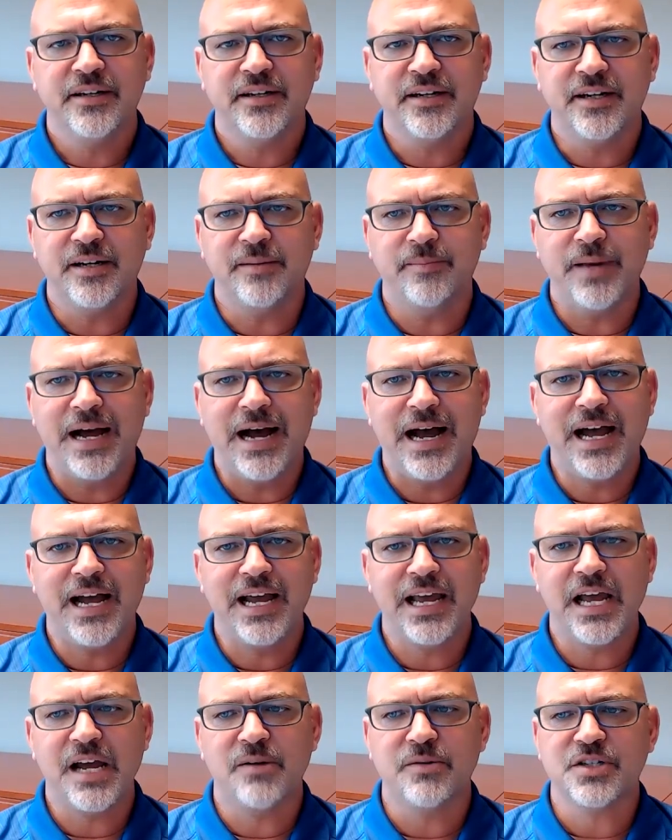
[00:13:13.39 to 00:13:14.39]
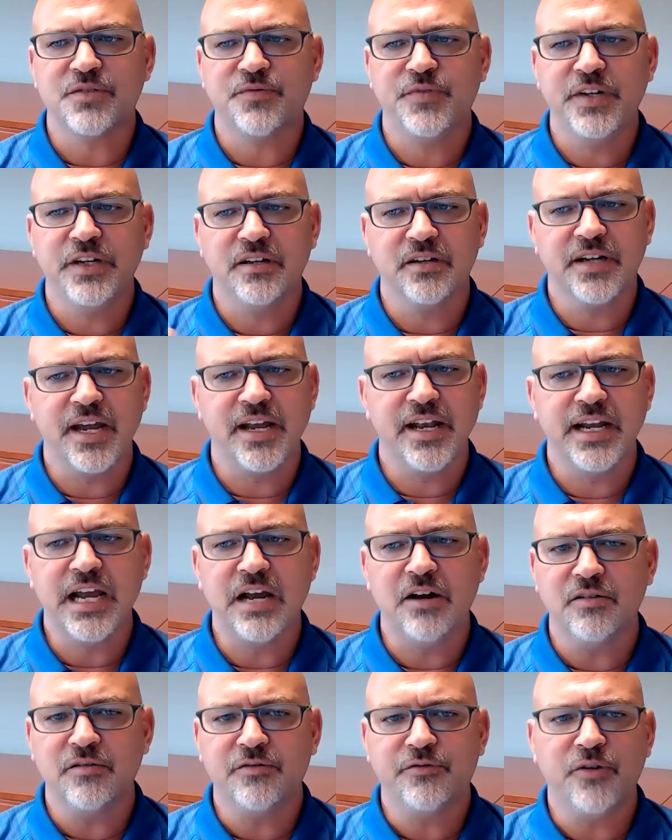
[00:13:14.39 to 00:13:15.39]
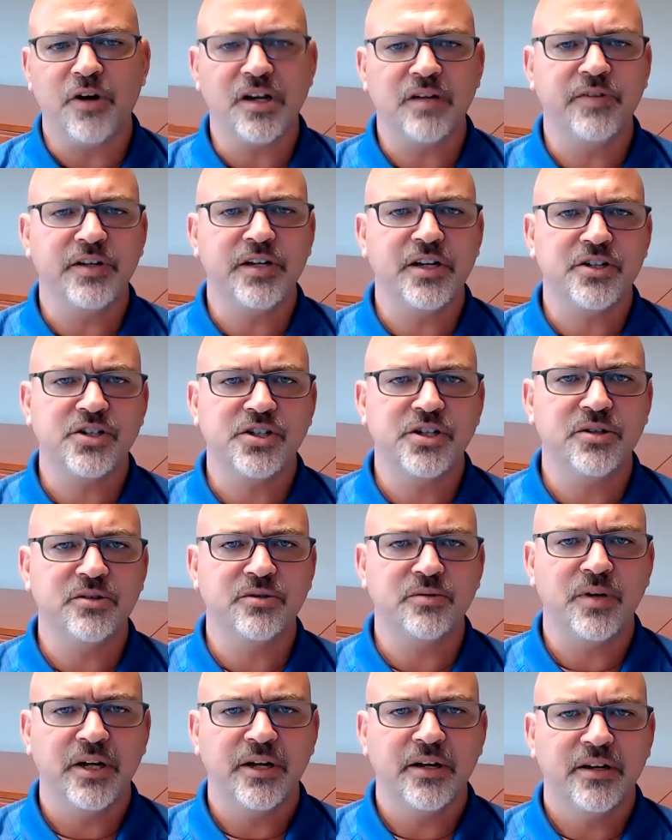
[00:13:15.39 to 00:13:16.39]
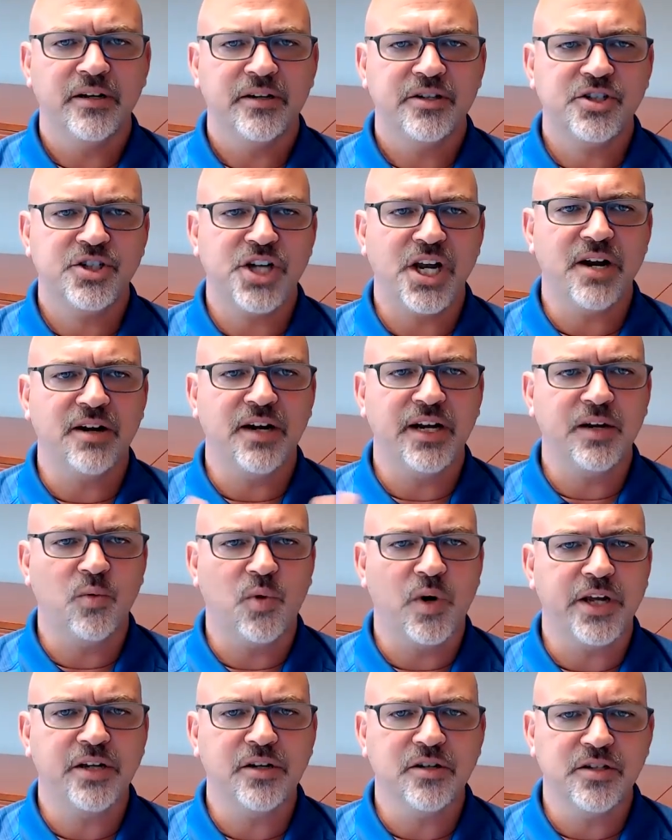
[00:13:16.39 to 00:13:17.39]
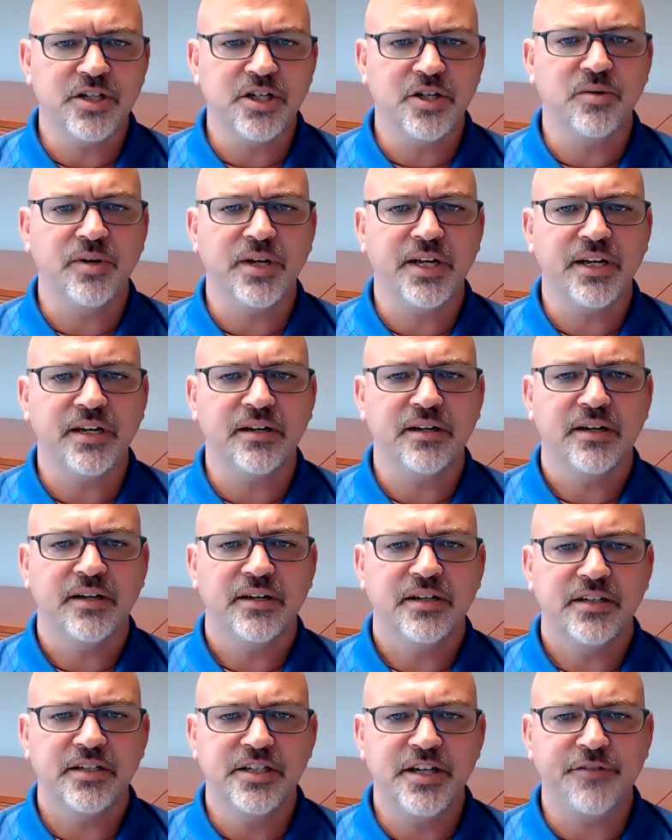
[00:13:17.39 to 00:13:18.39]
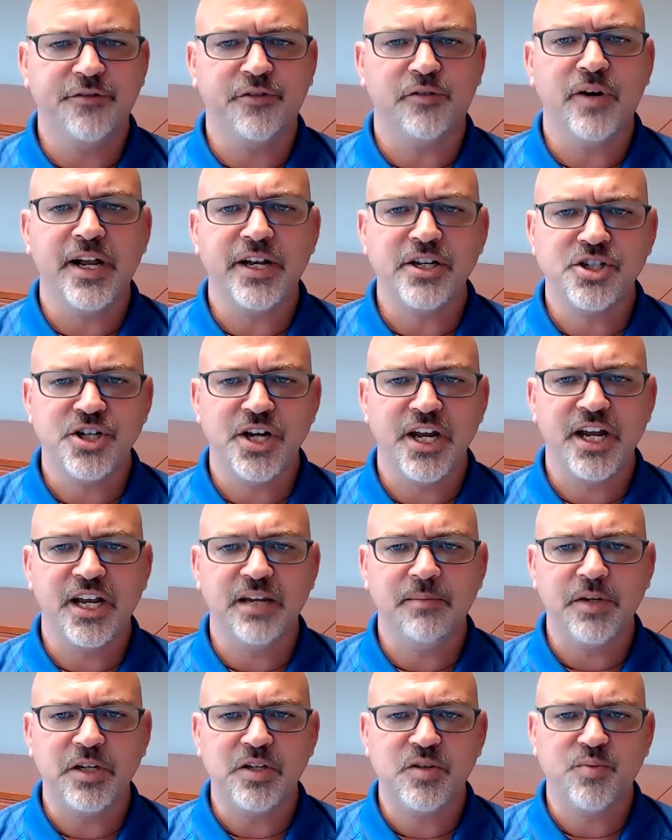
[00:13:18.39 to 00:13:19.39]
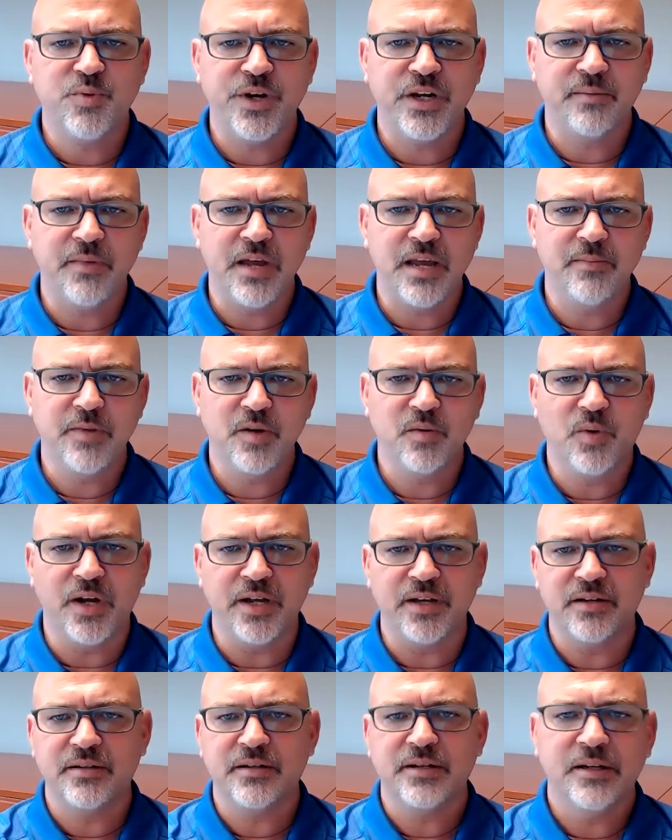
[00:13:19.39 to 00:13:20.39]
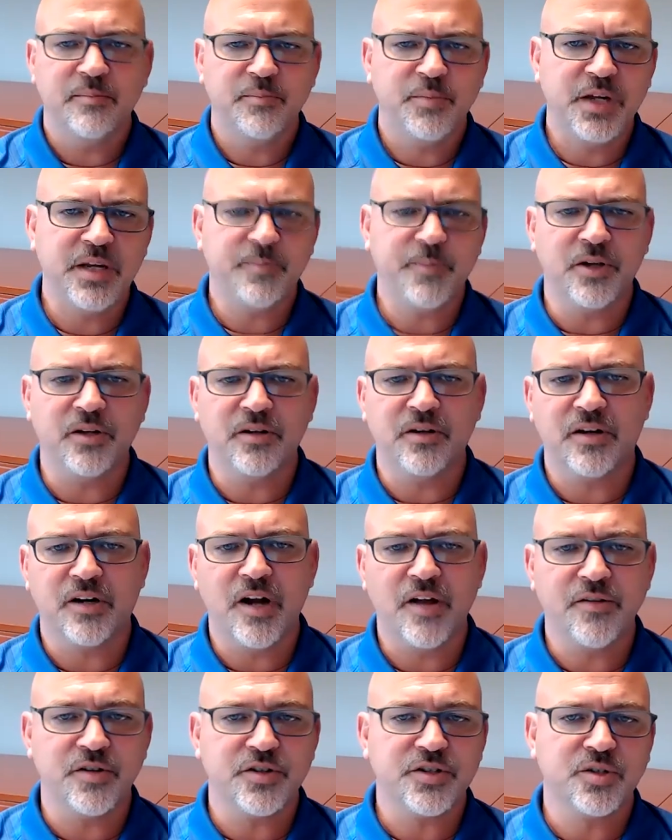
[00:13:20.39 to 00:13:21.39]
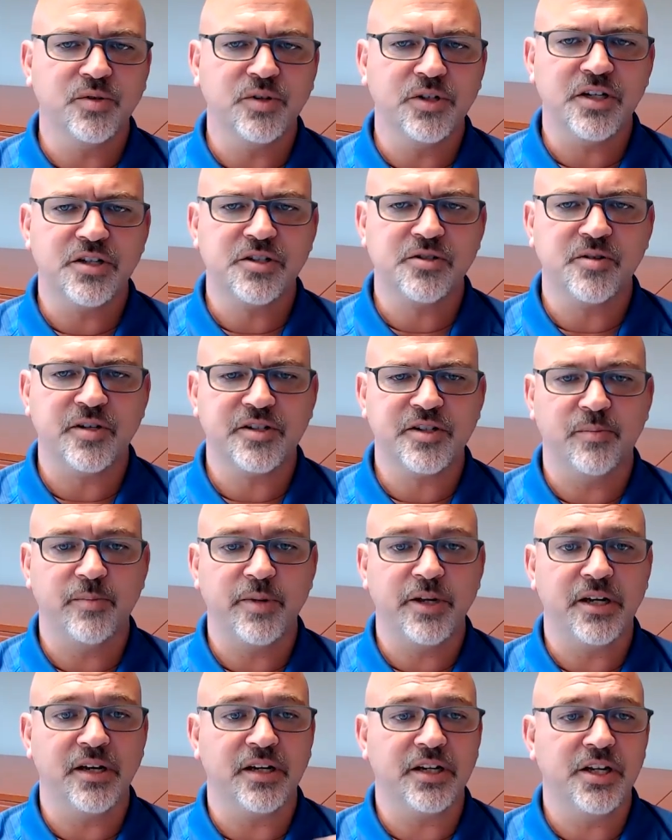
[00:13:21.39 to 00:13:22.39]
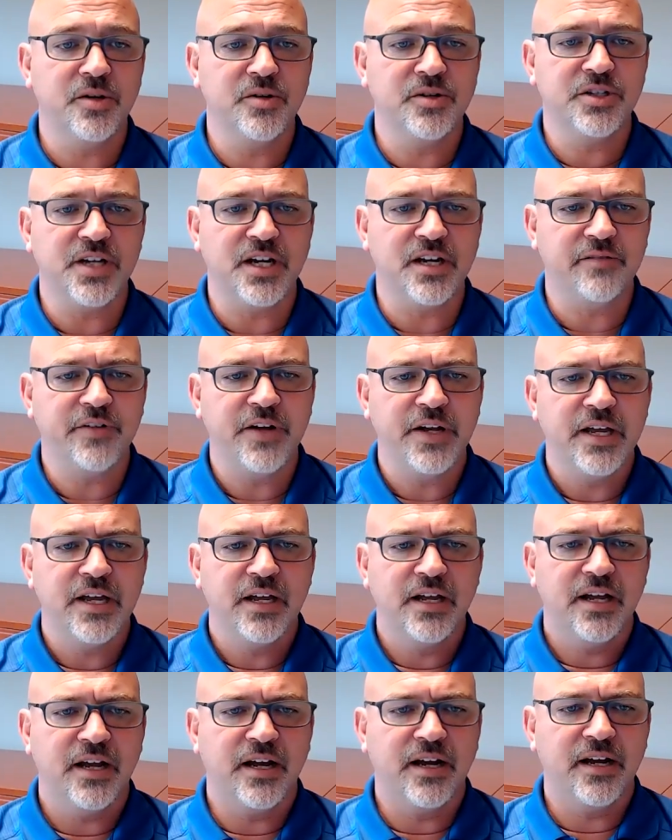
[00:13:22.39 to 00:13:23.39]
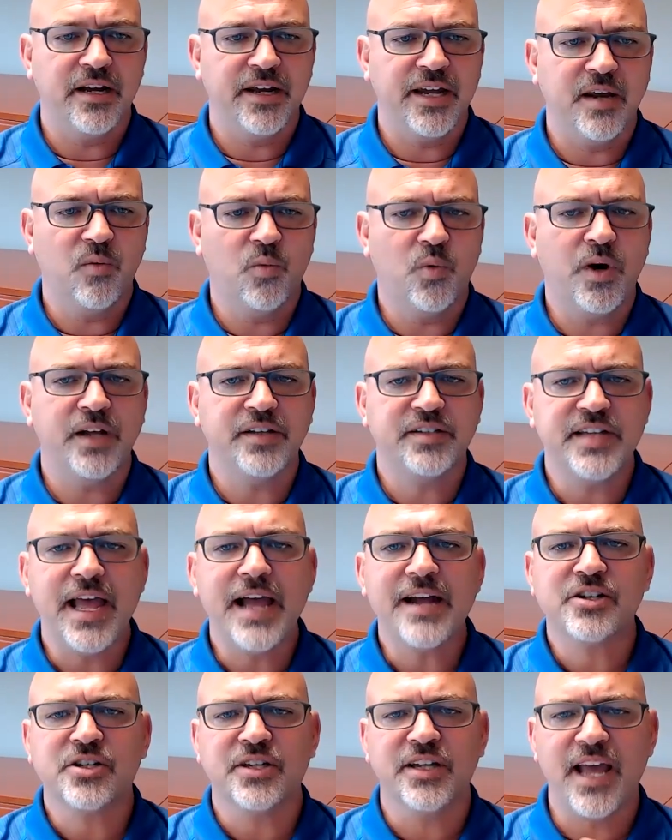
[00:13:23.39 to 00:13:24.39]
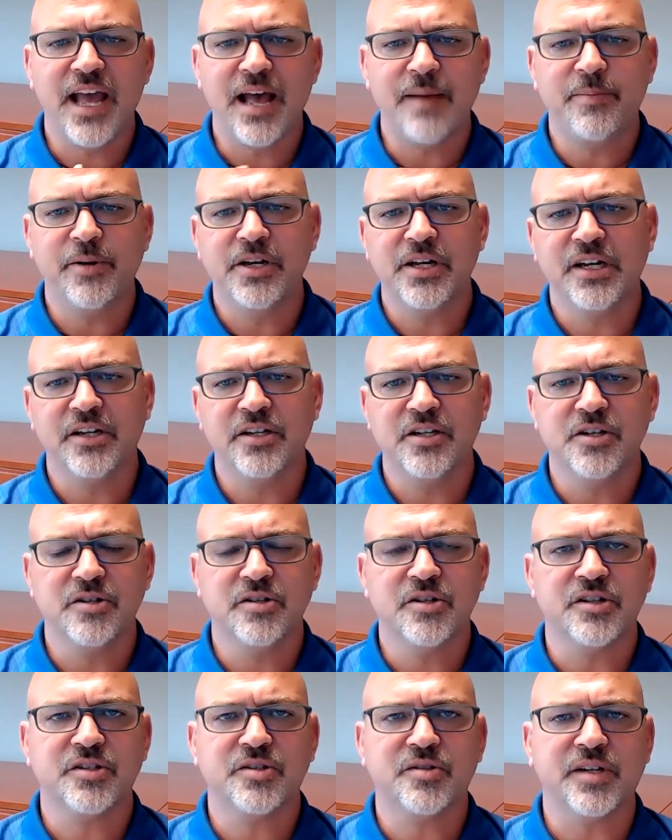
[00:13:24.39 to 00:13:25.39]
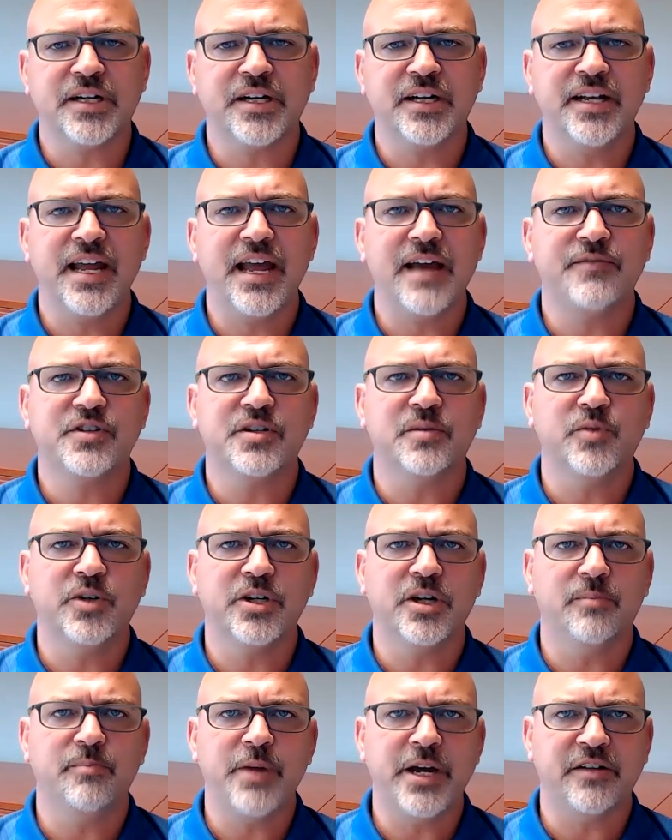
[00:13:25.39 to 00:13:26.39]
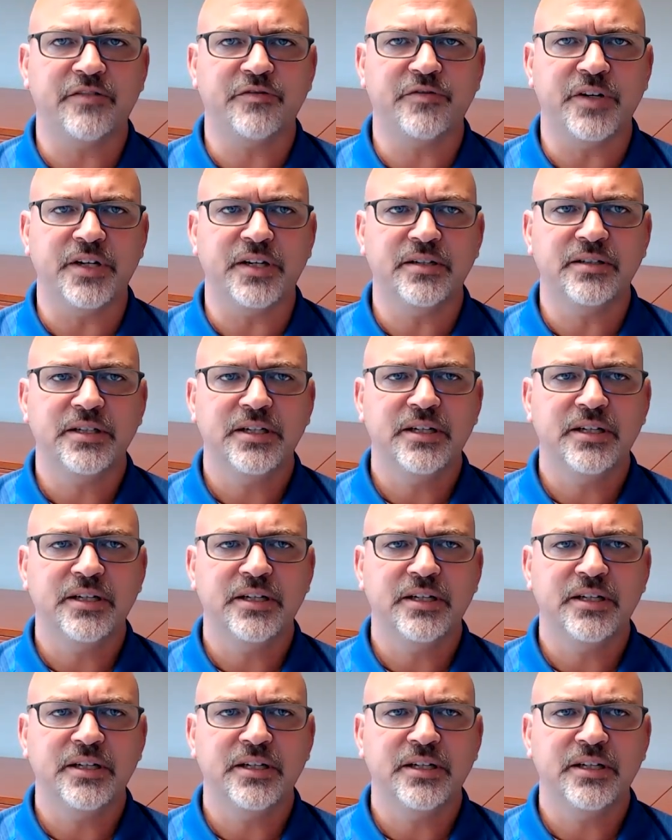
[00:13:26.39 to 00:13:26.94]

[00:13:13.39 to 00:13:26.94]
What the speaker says: I always feel getting out in front of an issue, sharing what you're doing, differentiating between maybe what people or other school districts are being accused of and what's actually happening in your district can have some real benefit.